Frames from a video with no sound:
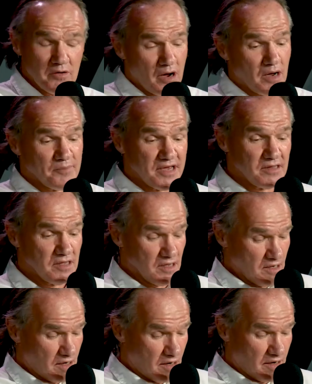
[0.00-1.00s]
I mean,
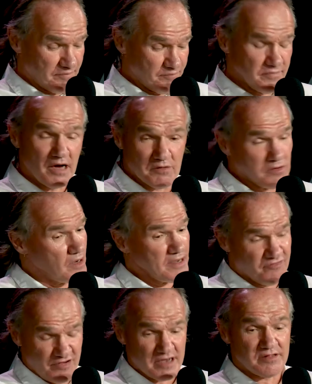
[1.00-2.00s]
I no. In
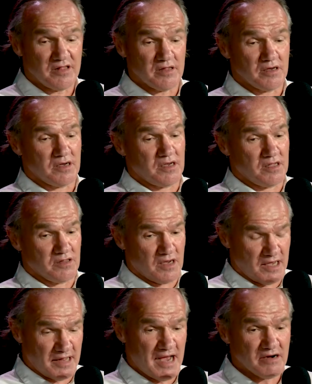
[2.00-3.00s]
fact,
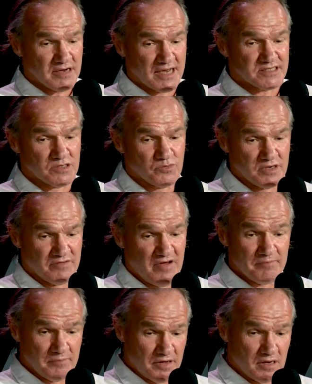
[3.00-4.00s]
in our case, it wouldn't have
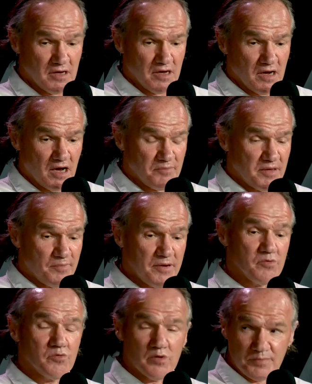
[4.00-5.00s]
happened. But, I mean,
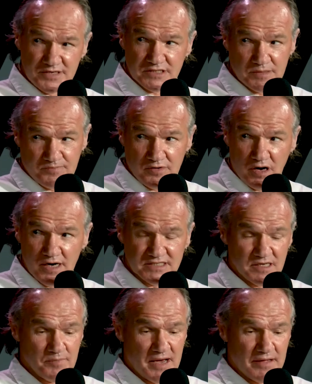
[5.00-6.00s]
people will be
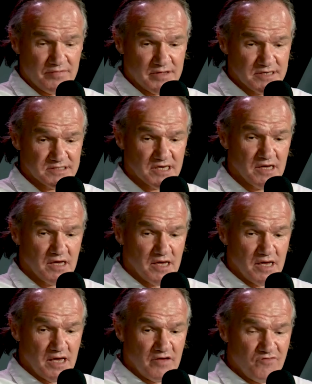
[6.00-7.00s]
surprised about this.
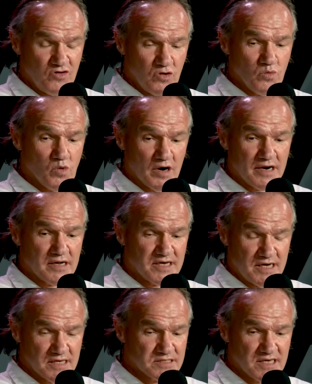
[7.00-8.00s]
If you wanted a
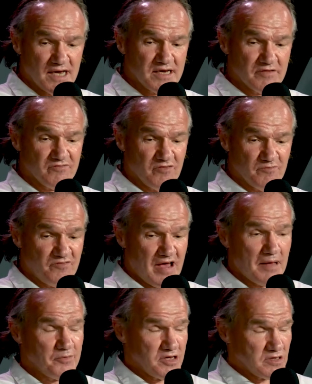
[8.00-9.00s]
kid taken from
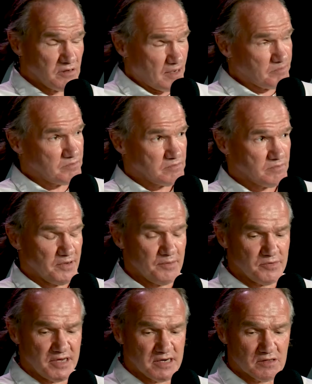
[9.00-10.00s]
family, and
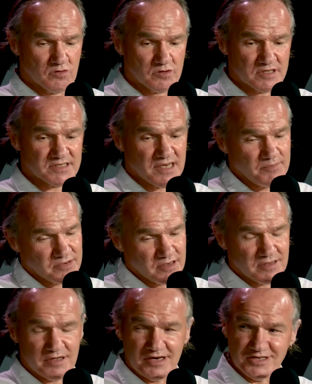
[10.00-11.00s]
people here can look this up, and
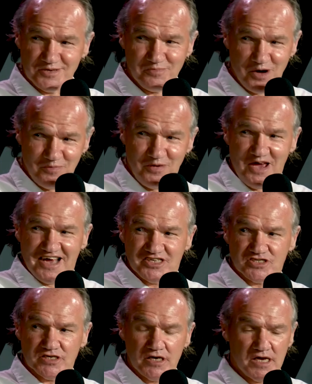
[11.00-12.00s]
it is in my
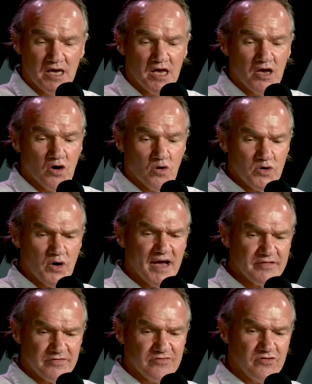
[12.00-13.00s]
PhD, all you
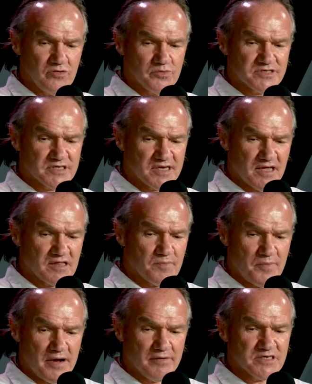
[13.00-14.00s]
had to do was to get the
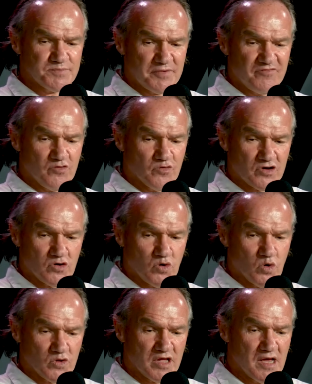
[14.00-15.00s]
parents before the
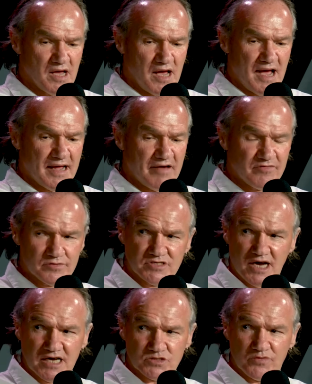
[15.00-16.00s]
court and have them
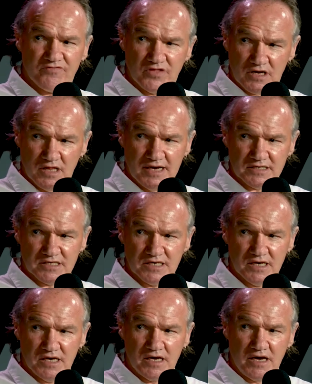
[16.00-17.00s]
charged with neglect.
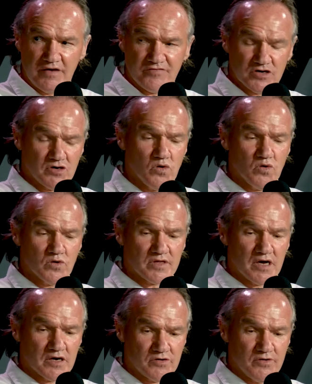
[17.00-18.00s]
Yep. If the court
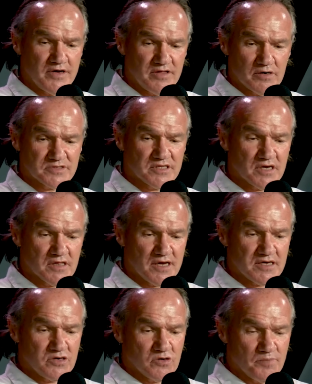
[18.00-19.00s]
agreed that it was
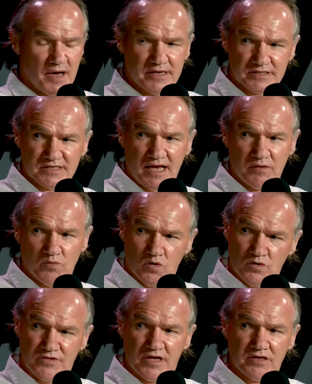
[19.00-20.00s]
neglect, you were made a state
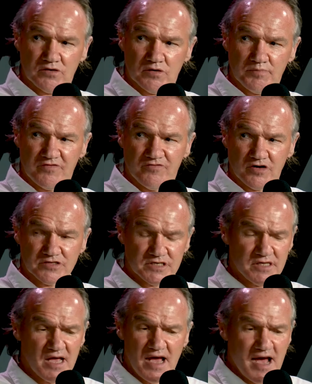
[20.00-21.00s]
warden and you could be
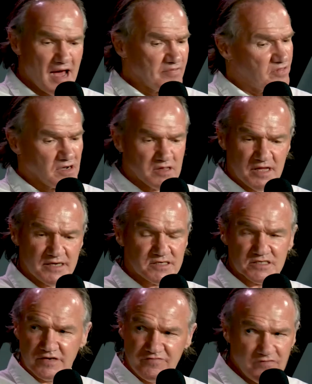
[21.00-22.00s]
fostered. And neglect
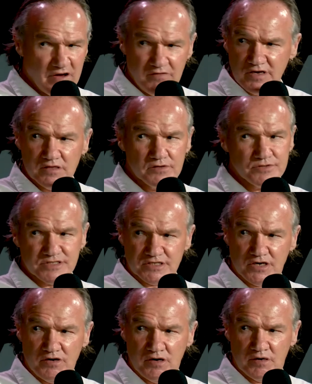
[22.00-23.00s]
is a very loose
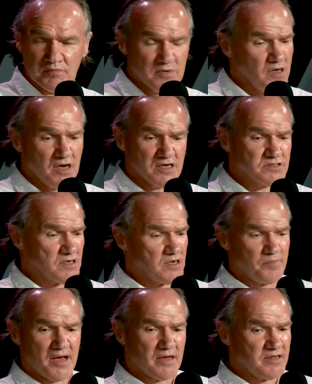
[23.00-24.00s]
term. It's not
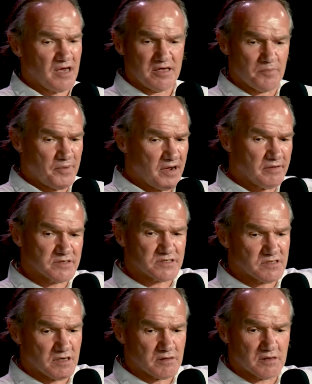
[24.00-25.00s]
about, yeah, your parents
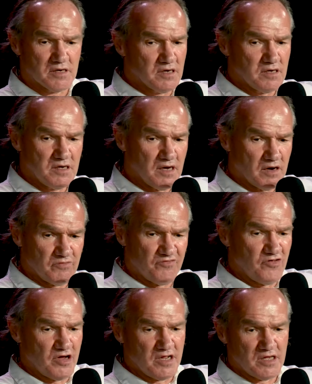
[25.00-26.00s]
not, you know,
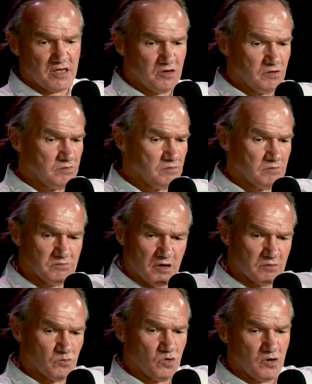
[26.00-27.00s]
feeding you,
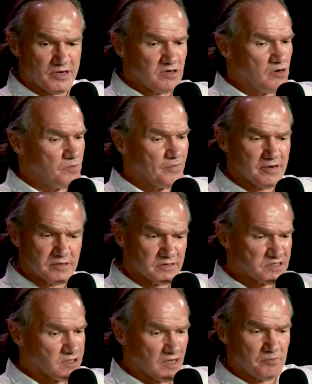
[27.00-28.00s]
not working. Your
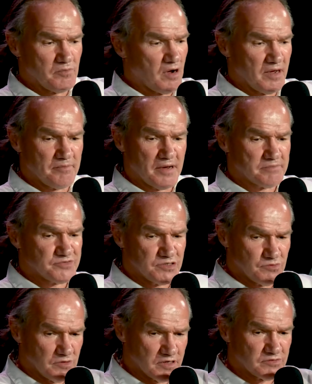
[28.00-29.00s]
parents, like my mum, she
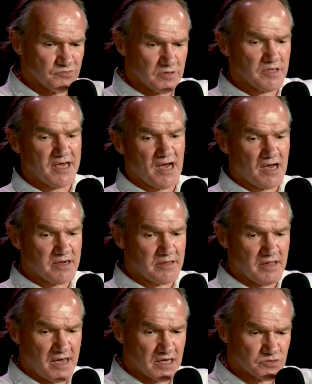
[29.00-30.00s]
worked really hard in
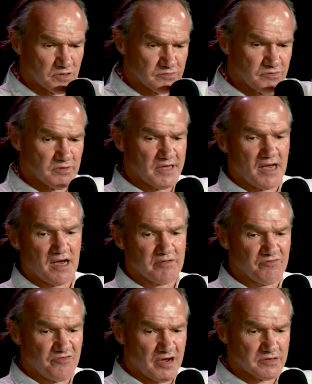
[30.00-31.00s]
the house, worked really hard in
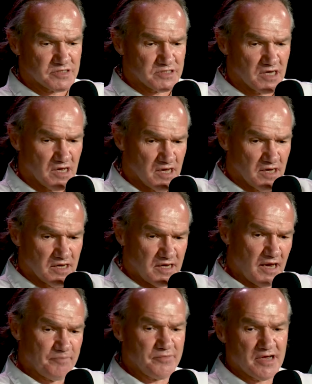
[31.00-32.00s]
factories,
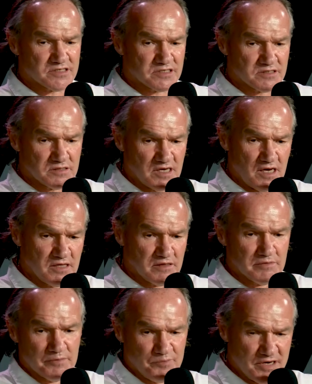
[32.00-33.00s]
kept us in
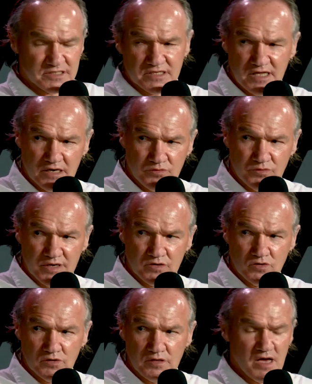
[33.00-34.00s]
the best nick we
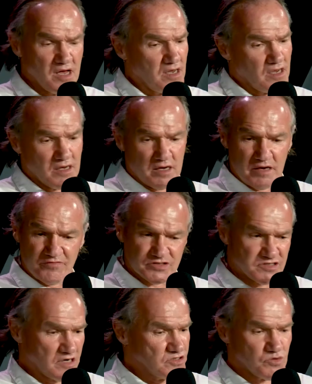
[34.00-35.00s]
could. If a
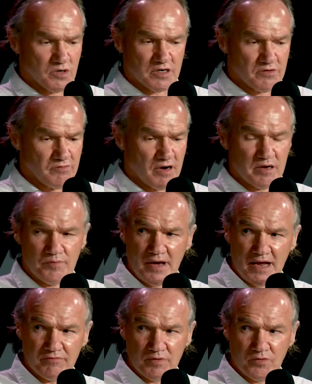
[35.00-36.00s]
social worker wrote a
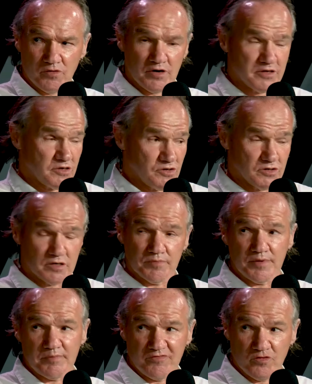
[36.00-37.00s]
bad report on you, you could
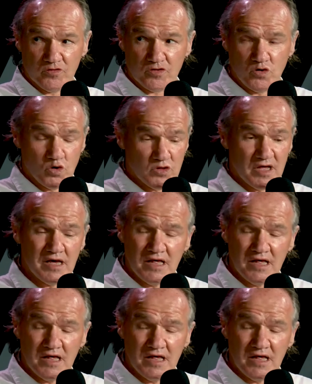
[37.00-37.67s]
be before the court.